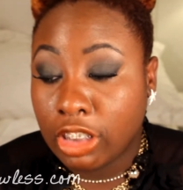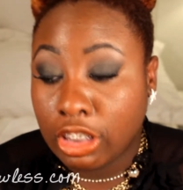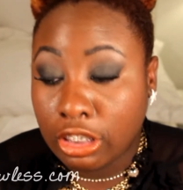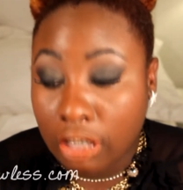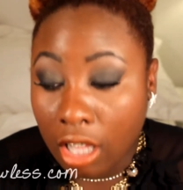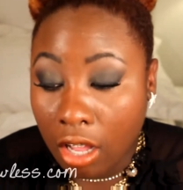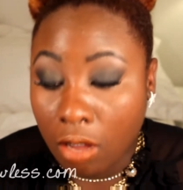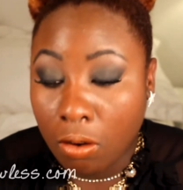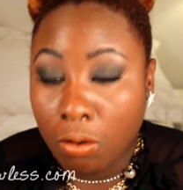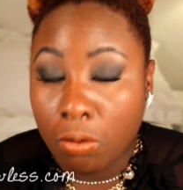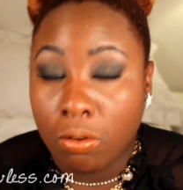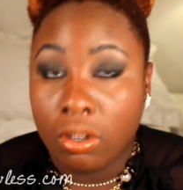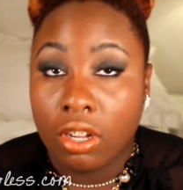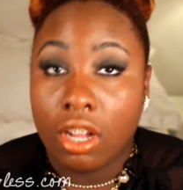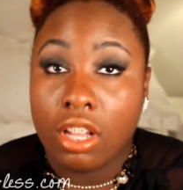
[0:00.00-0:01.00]

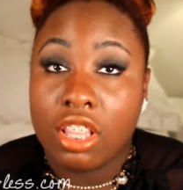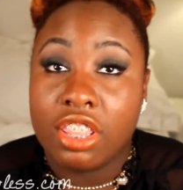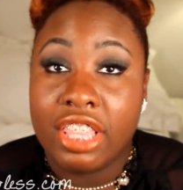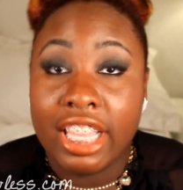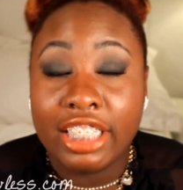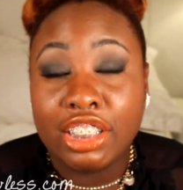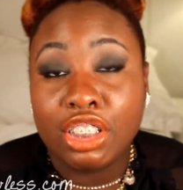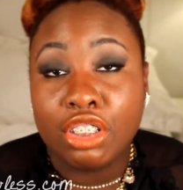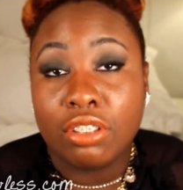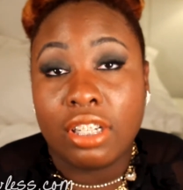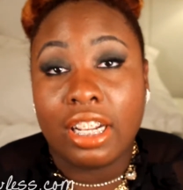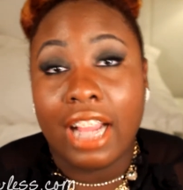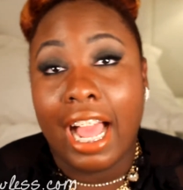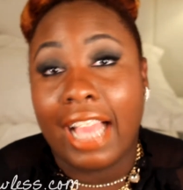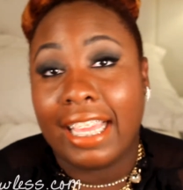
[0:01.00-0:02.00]
So this
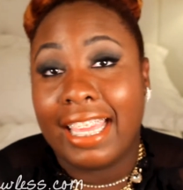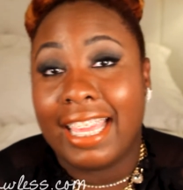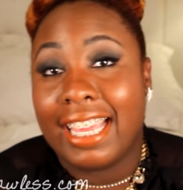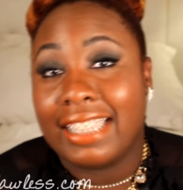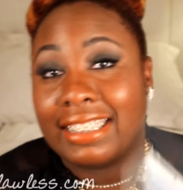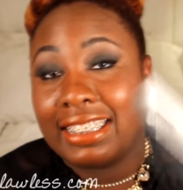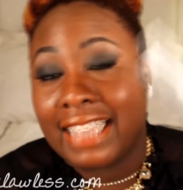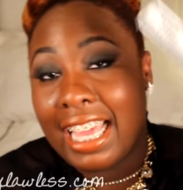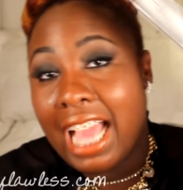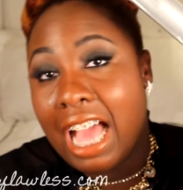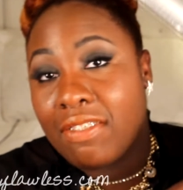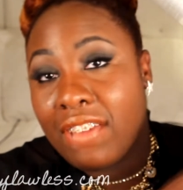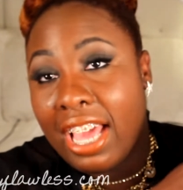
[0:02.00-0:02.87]
unit, I can say I've